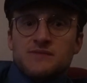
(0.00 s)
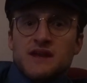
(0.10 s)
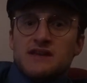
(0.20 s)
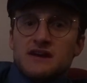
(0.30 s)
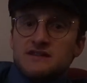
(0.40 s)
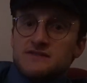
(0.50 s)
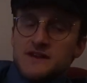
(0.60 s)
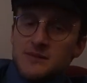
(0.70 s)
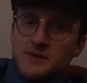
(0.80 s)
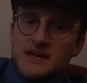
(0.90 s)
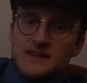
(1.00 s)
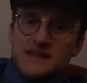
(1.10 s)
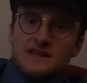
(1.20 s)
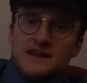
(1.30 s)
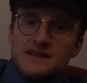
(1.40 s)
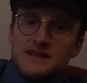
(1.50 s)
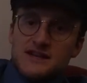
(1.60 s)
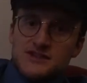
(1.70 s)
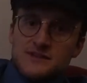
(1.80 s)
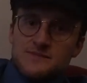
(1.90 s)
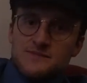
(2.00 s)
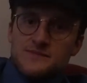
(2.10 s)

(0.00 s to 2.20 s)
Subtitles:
and not develop anything like addiction?